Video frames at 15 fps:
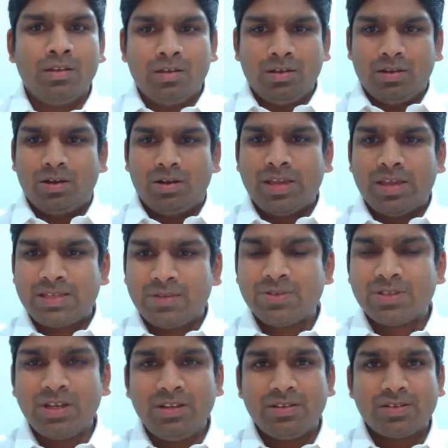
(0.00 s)
Okay,
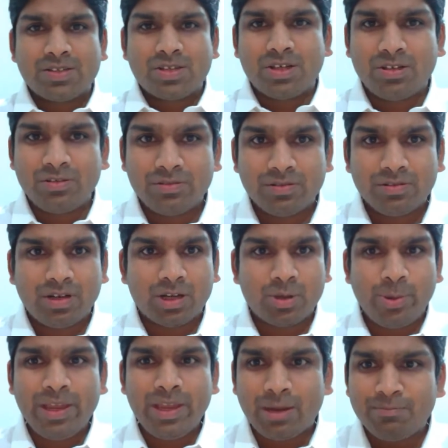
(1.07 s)
sounds good. So a
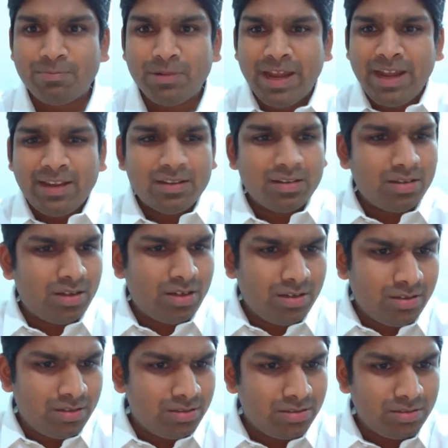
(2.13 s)
quick update.
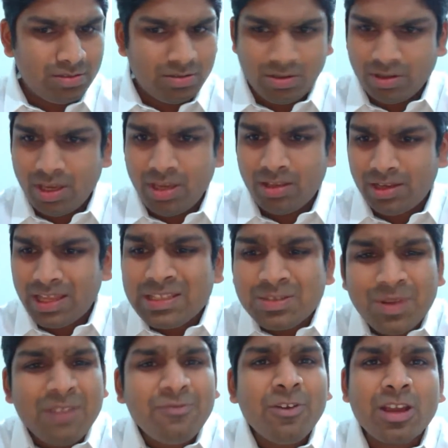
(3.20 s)
Okay, let's
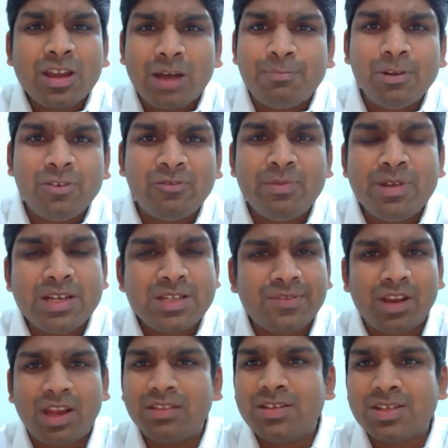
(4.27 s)
wait for a couple of minutes
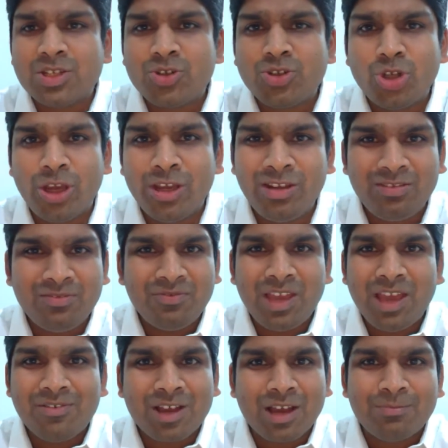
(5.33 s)
for others to join. We
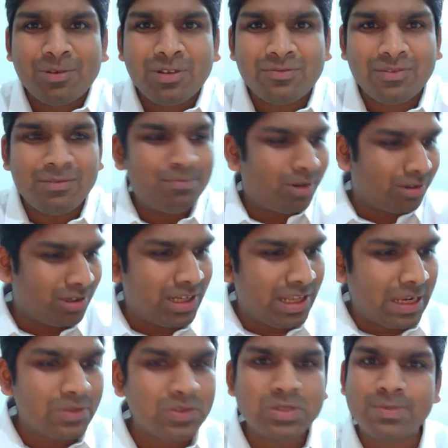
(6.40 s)
have a couple of important
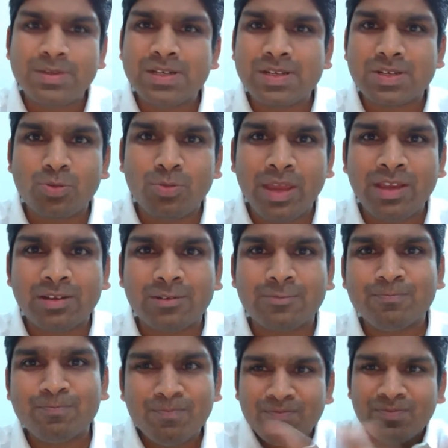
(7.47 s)
announcements to make.
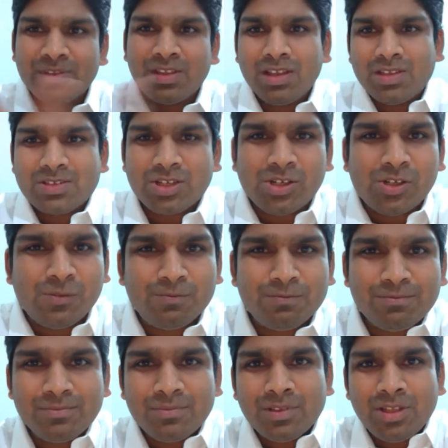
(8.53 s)
So
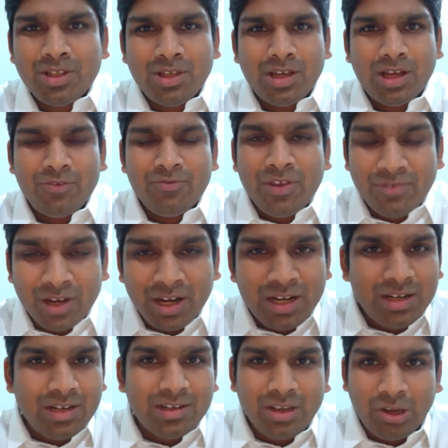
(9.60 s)
we have
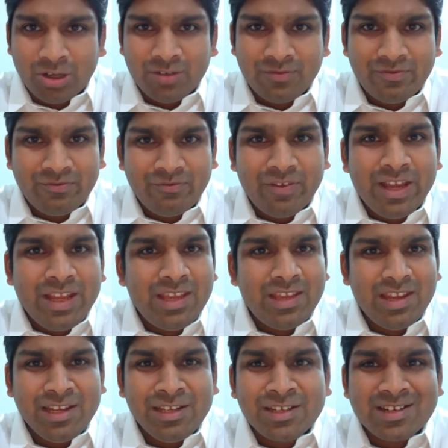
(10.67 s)
heard a lot of very
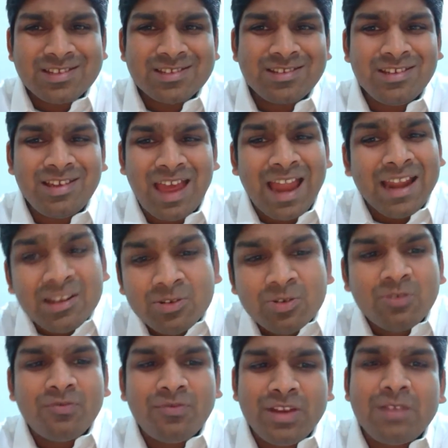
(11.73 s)
interesting and
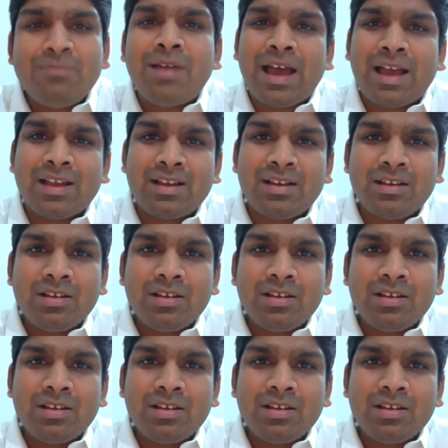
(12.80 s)
good feedback